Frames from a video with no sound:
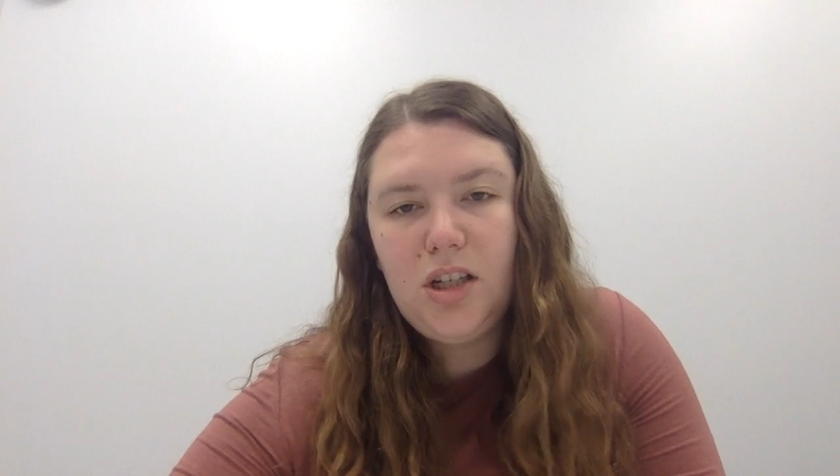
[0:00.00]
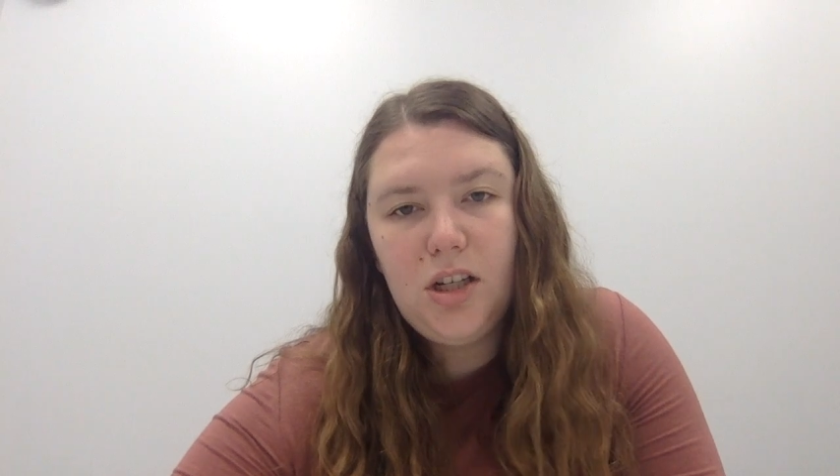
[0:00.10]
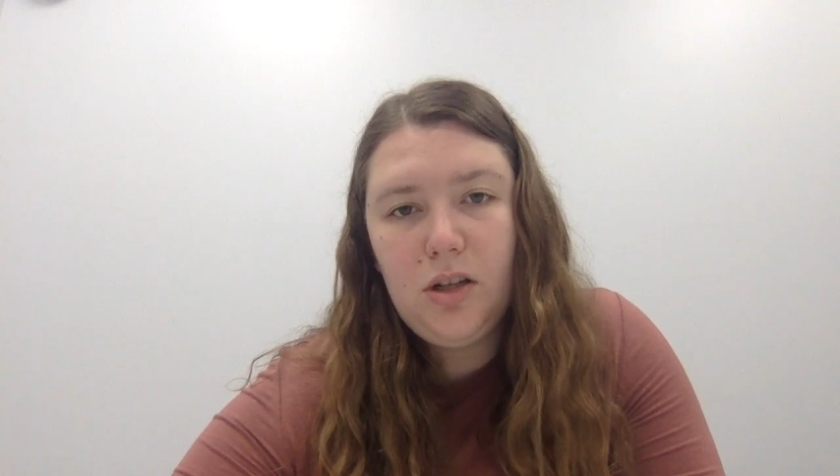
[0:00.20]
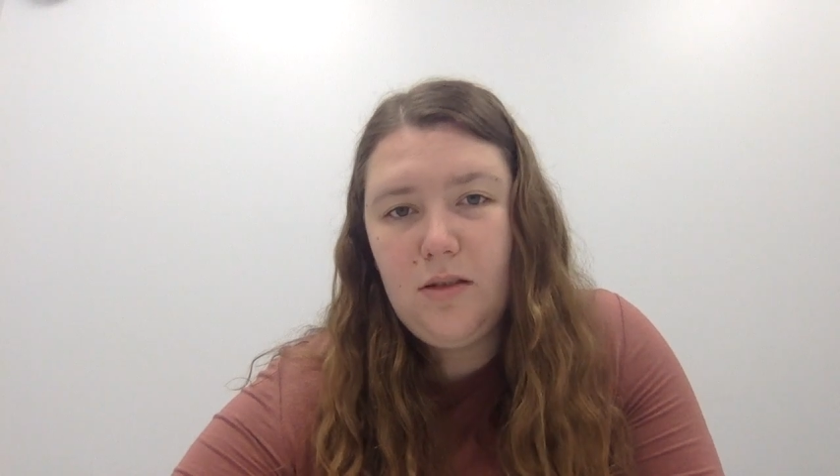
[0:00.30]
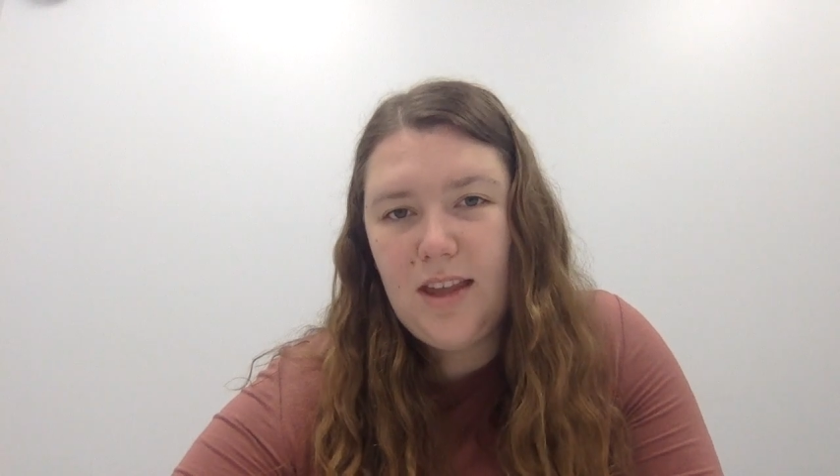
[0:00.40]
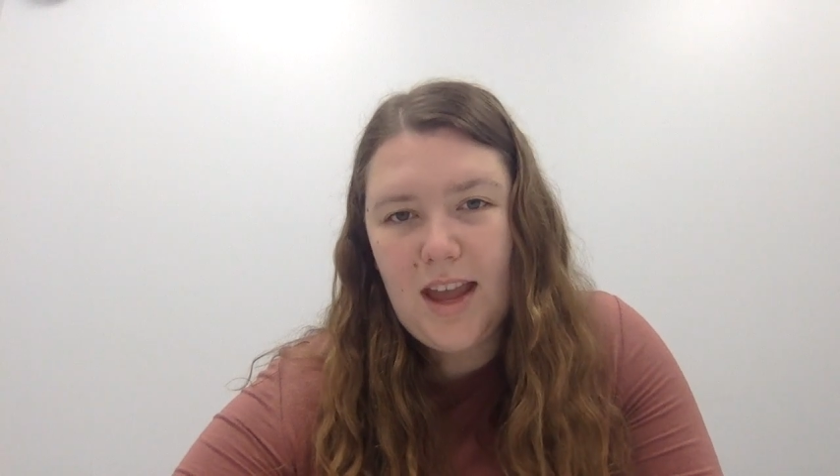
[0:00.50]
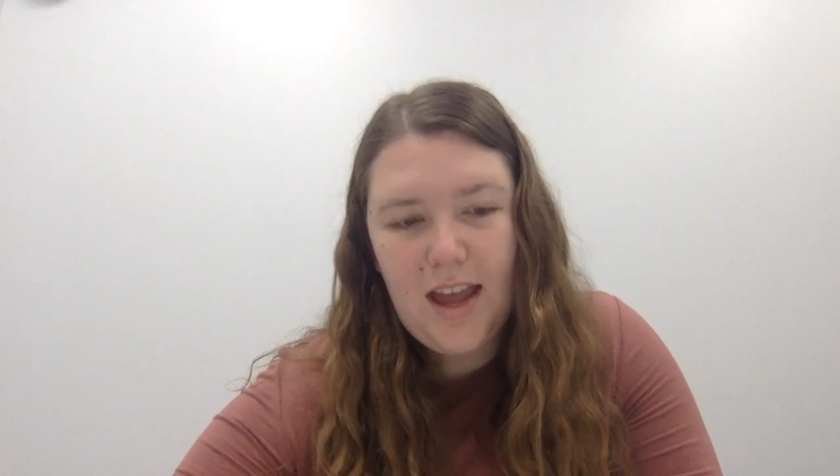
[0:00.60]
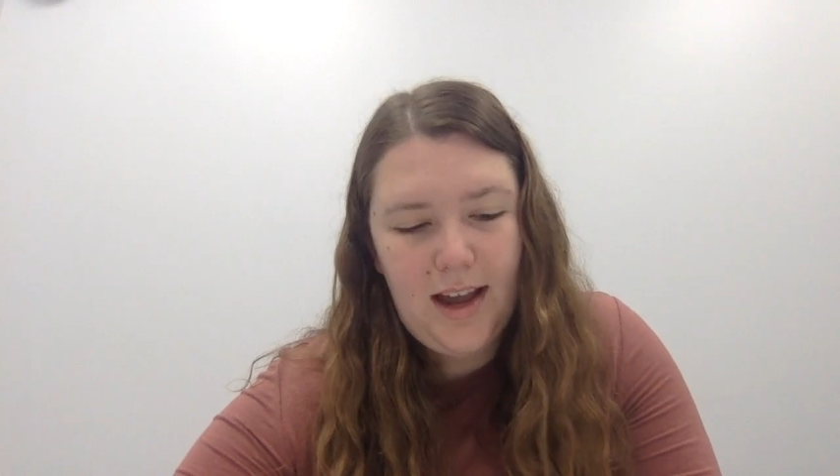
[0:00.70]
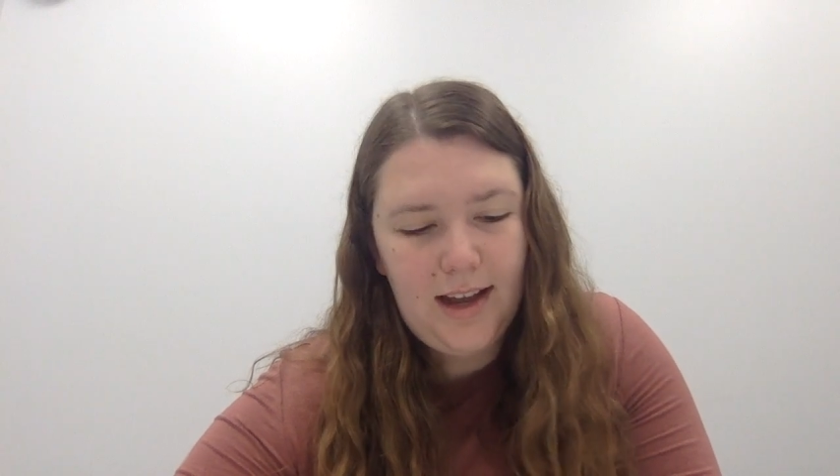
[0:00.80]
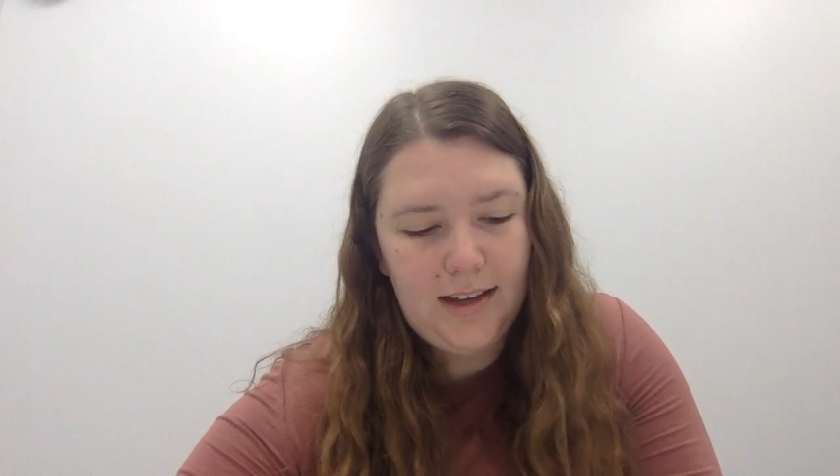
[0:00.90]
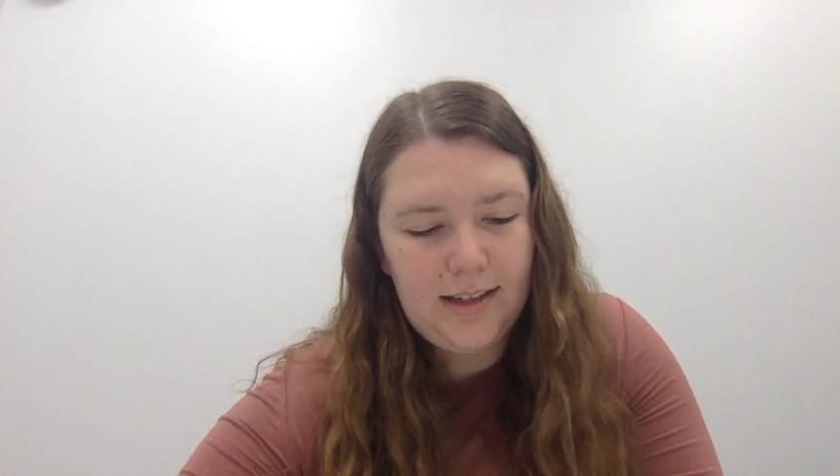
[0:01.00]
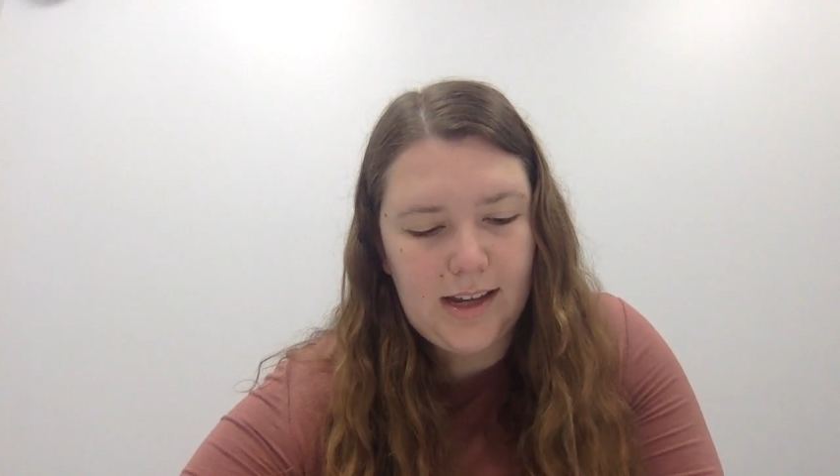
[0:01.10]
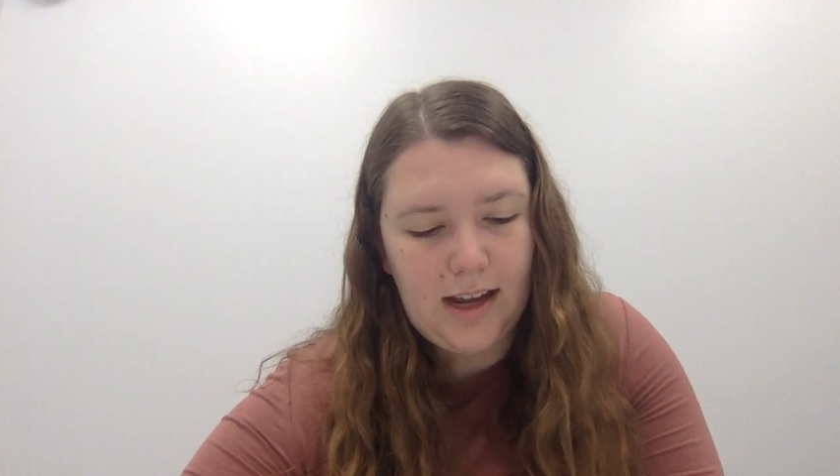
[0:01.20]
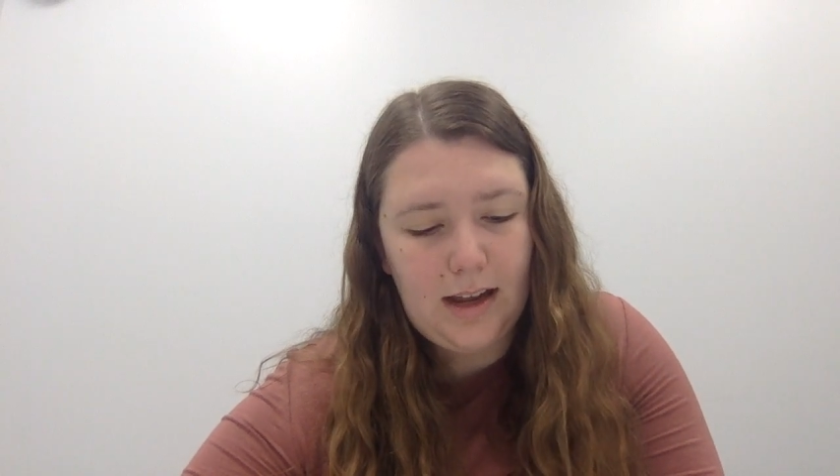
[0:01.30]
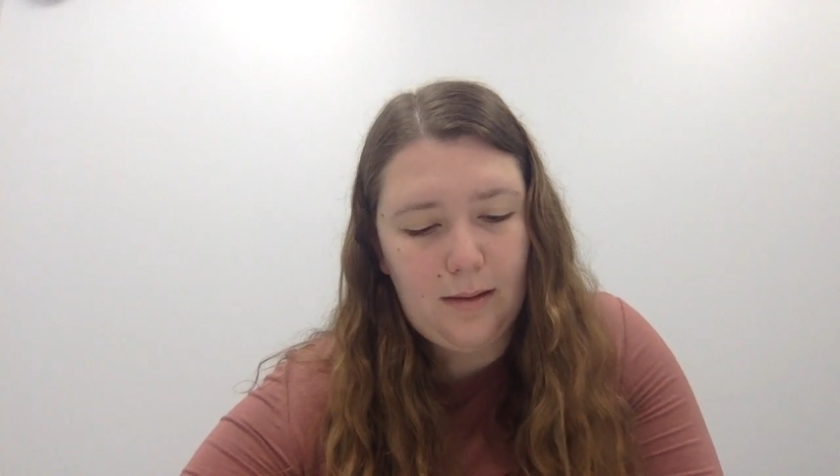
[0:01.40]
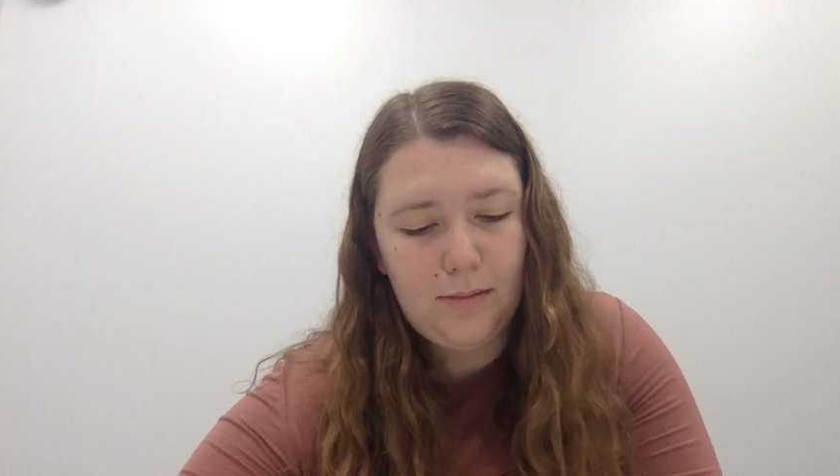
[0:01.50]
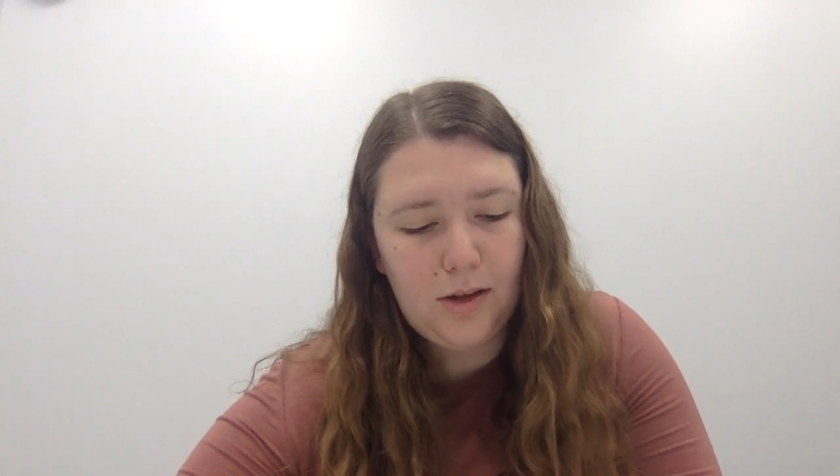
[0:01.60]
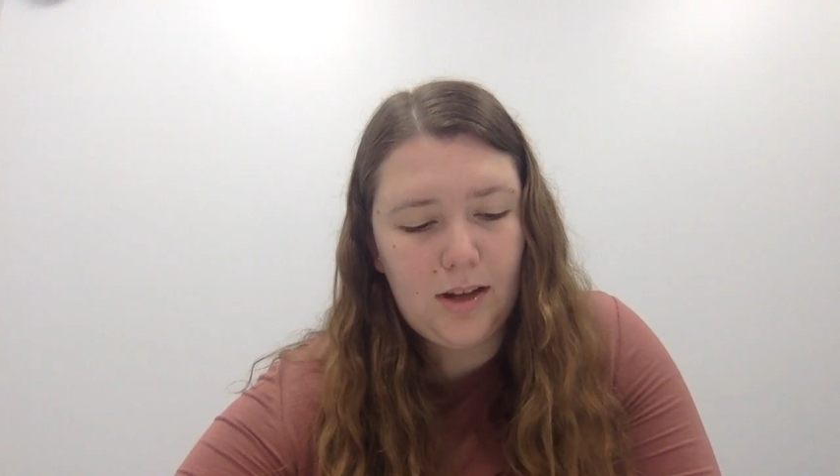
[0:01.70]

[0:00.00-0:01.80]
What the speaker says: to things, you